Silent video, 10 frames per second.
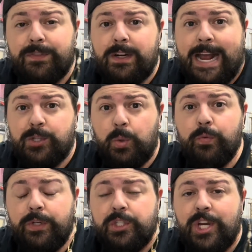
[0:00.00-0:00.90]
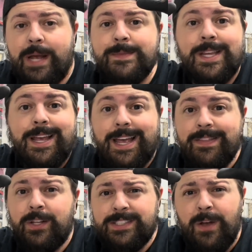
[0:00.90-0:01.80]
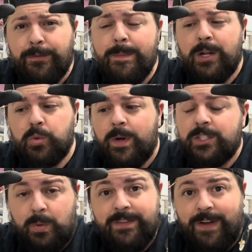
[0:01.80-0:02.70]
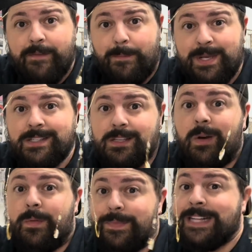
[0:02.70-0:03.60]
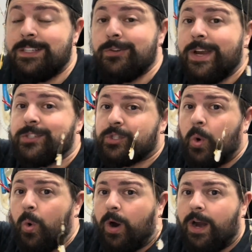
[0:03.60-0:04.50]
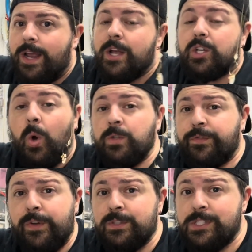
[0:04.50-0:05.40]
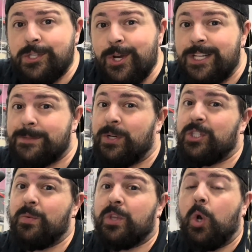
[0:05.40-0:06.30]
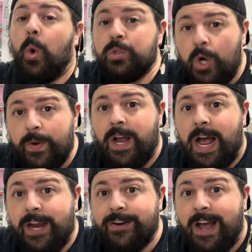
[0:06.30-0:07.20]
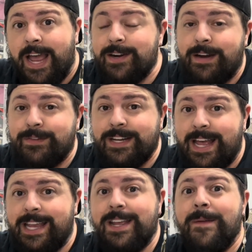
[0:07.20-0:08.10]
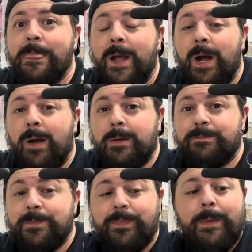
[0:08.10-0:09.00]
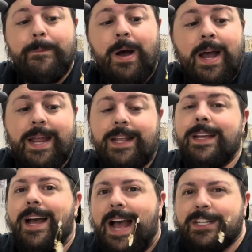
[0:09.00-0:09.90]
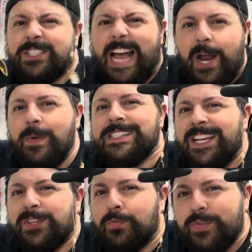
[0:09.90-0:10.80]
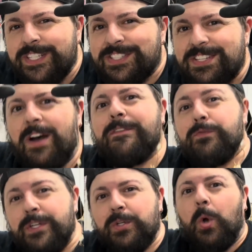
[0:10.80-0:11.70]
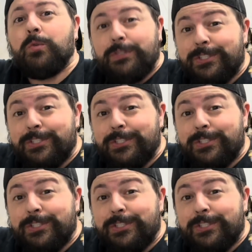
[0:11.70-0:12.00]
they're actual real gems. And they'll sell for about 20, 25 a piece. So that's a great score. Gold filled is good, especially with gold going higher and higher every day. But I always like the real stuff, real gold, real